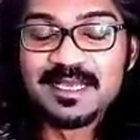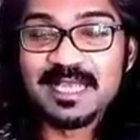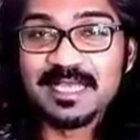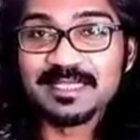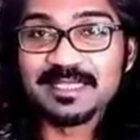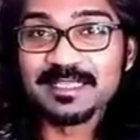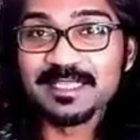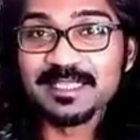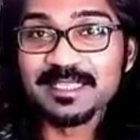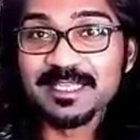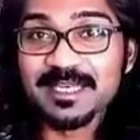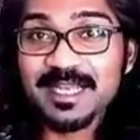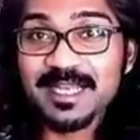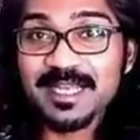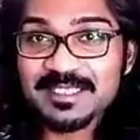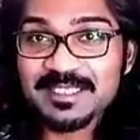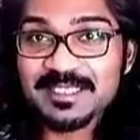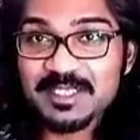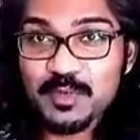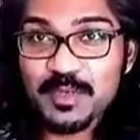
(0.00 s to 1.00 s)
And then the
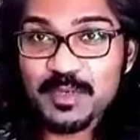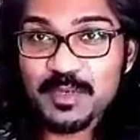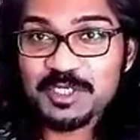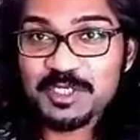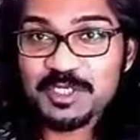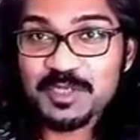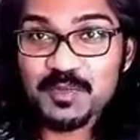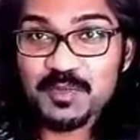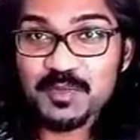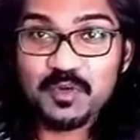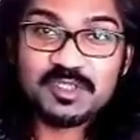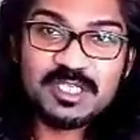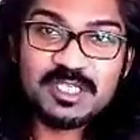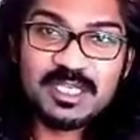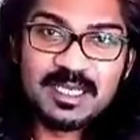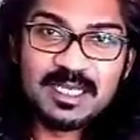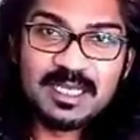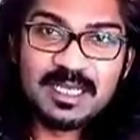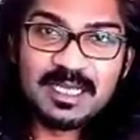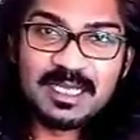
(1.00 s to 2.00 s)
next question was,
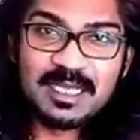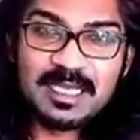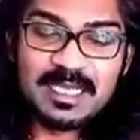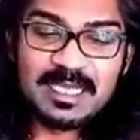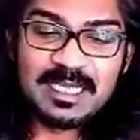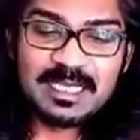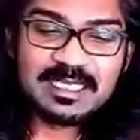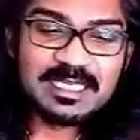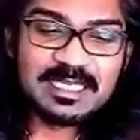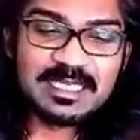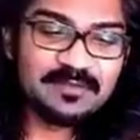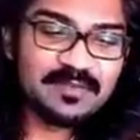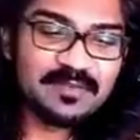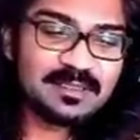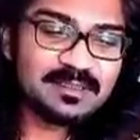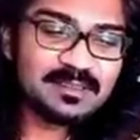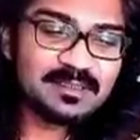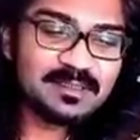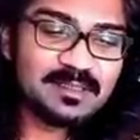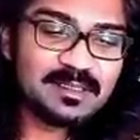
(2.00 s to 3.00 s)

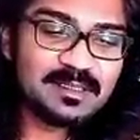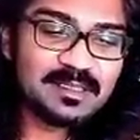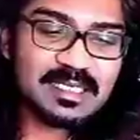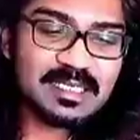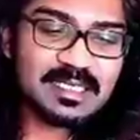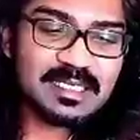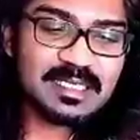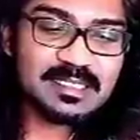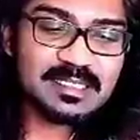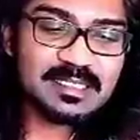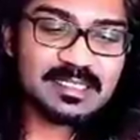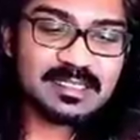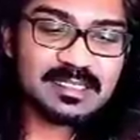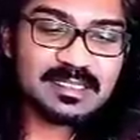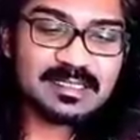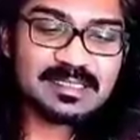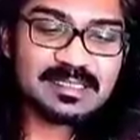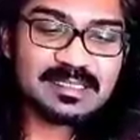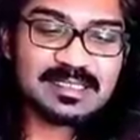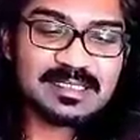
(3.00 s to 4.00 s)
given the
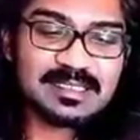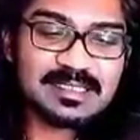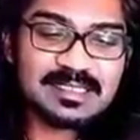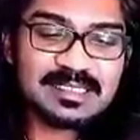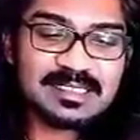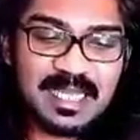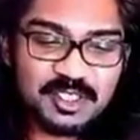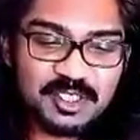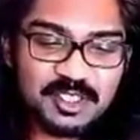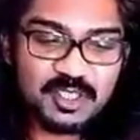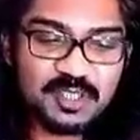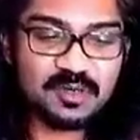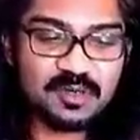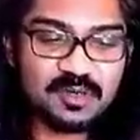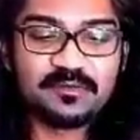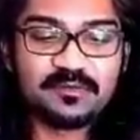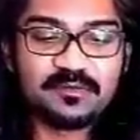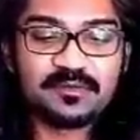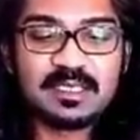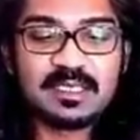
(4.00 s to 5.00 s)
selection
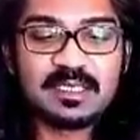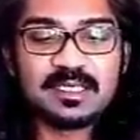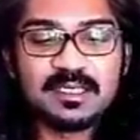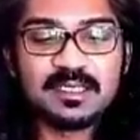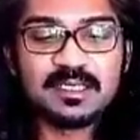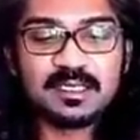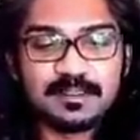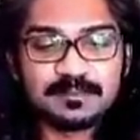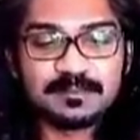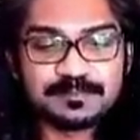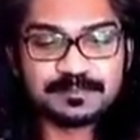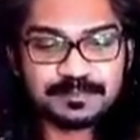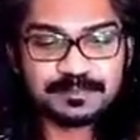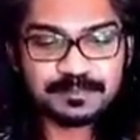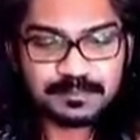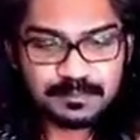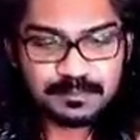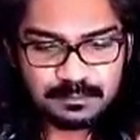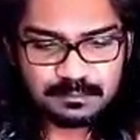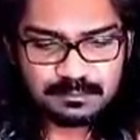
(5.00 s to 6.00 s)
of the
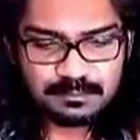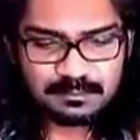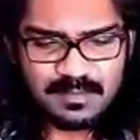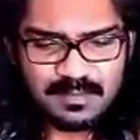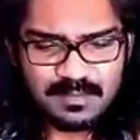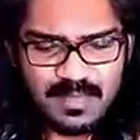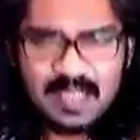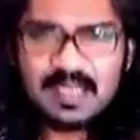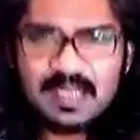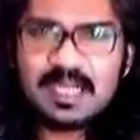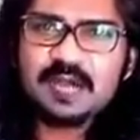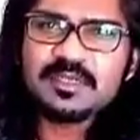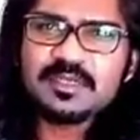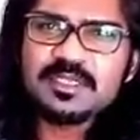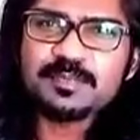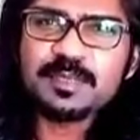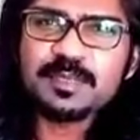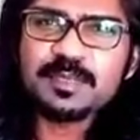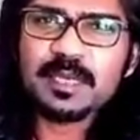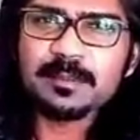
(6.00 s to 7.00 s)

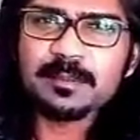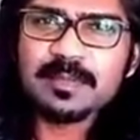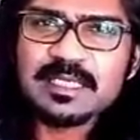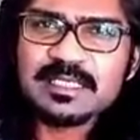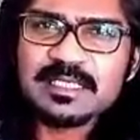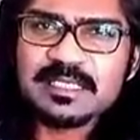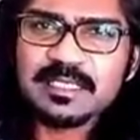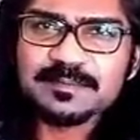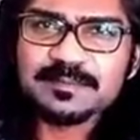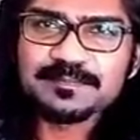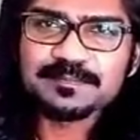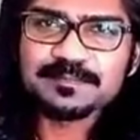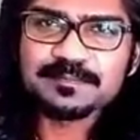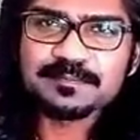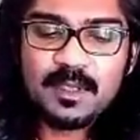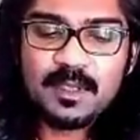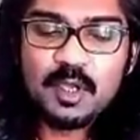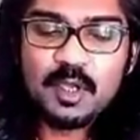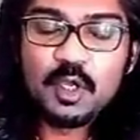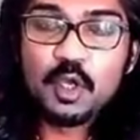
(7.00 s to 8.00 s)
current Prime Minister,
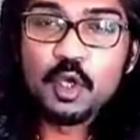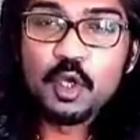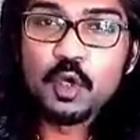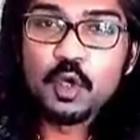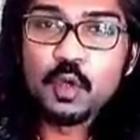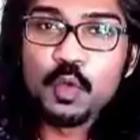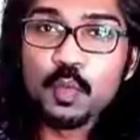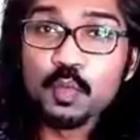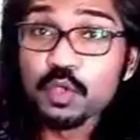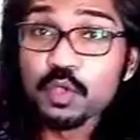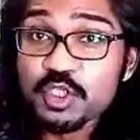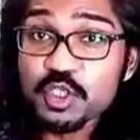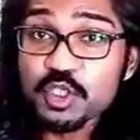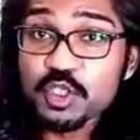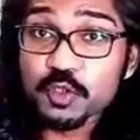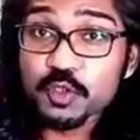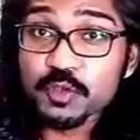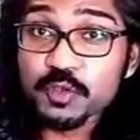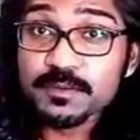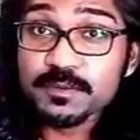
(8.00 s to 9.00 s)
would
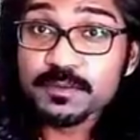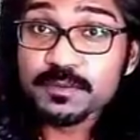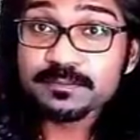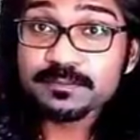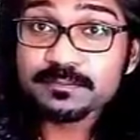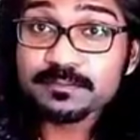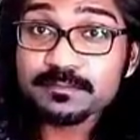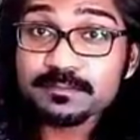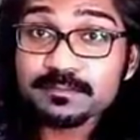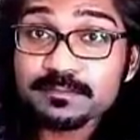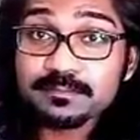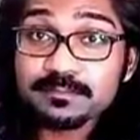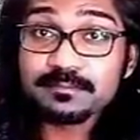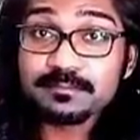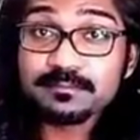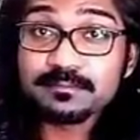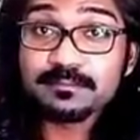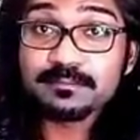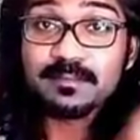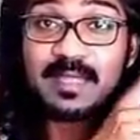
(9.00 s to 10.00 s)
you
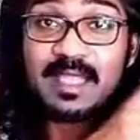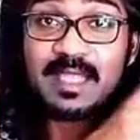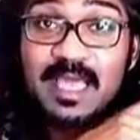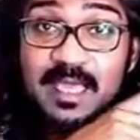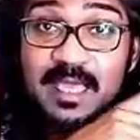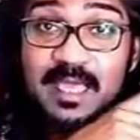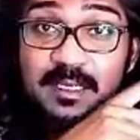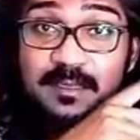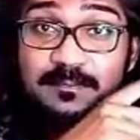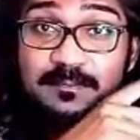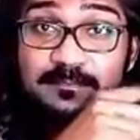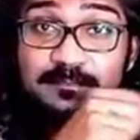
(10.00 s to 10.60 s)
A,